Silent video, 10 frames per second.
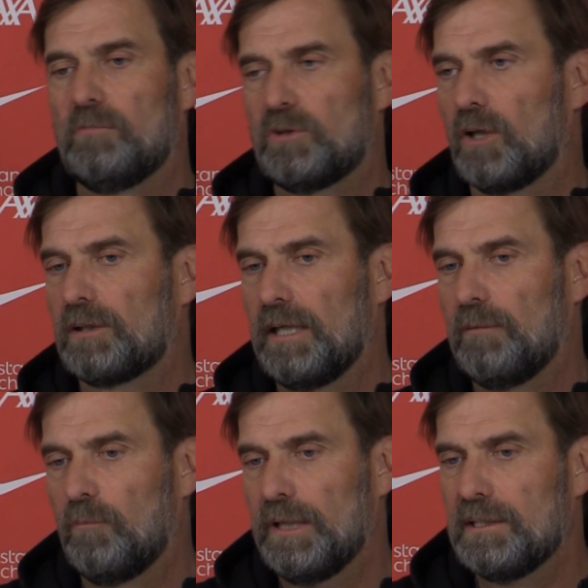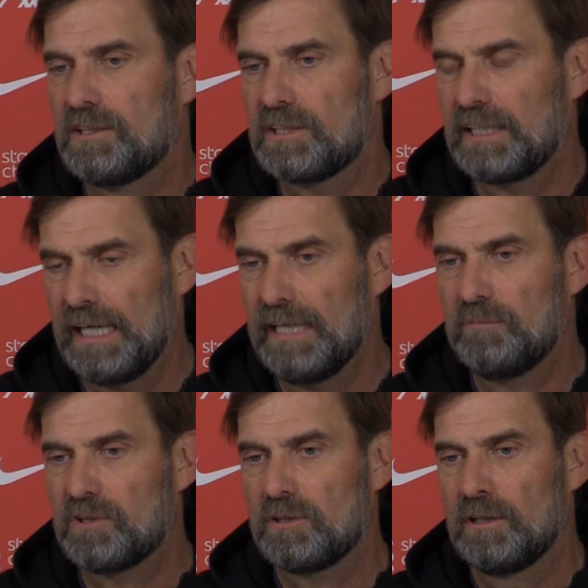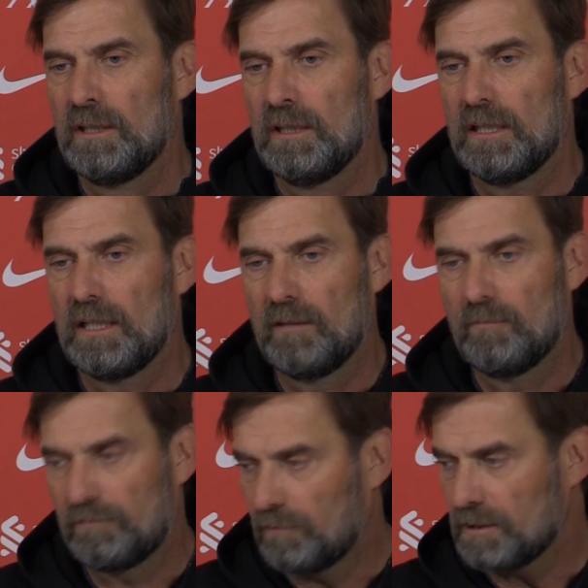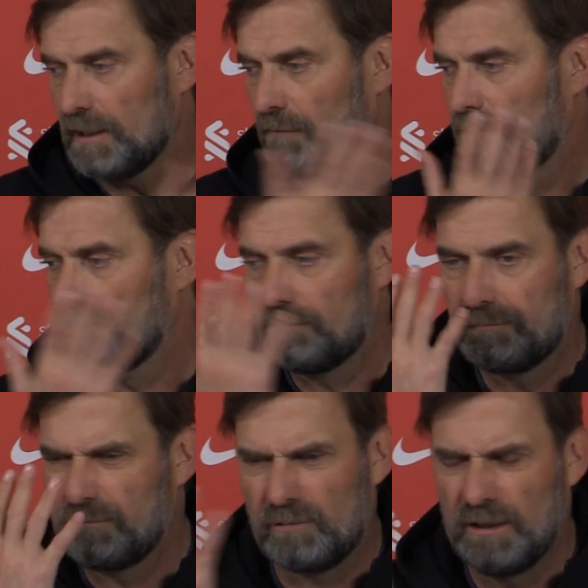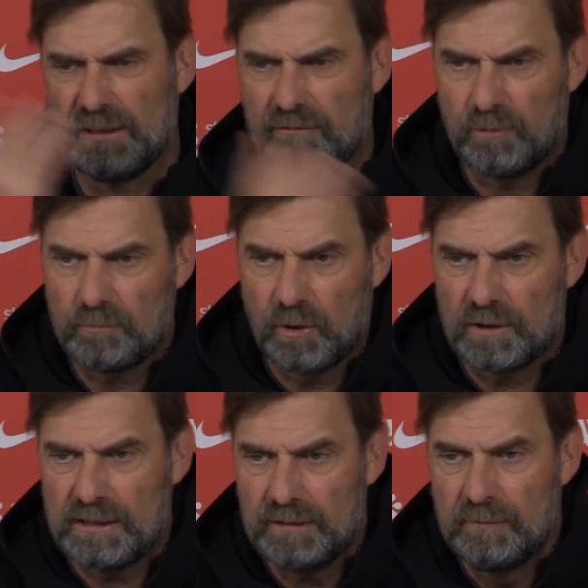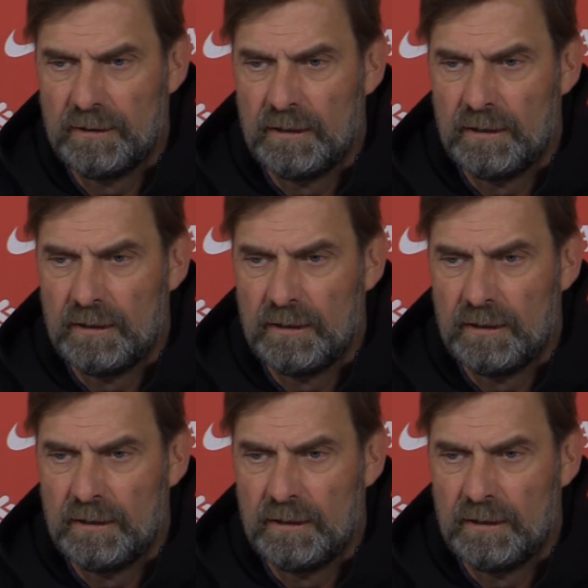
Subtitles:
Tottenham wins the games, of course they have a brilliant football team,